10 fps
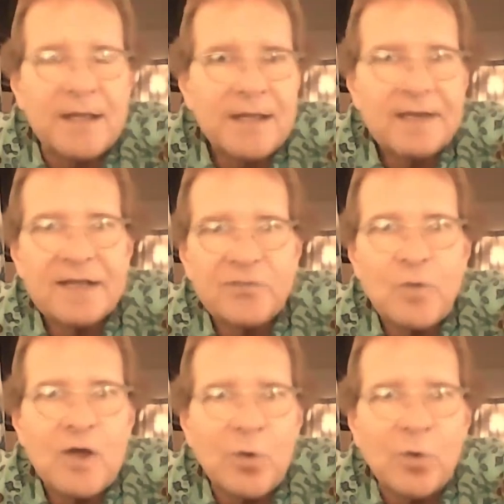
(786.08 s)
And that's
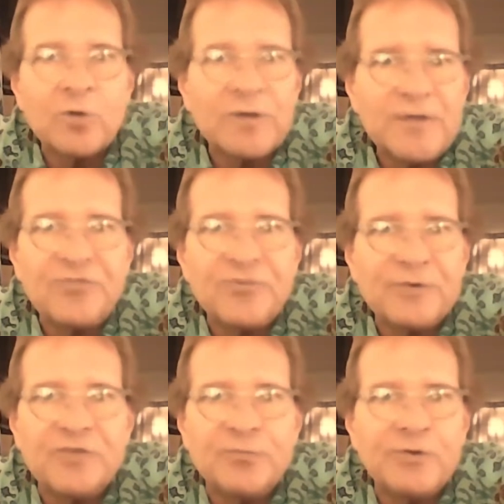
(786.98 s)
why oral
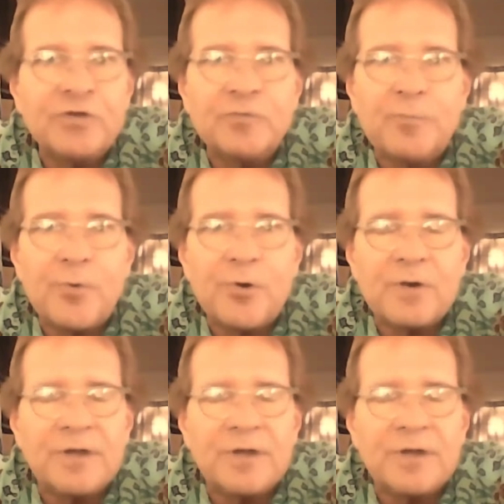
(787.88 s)
history is real important.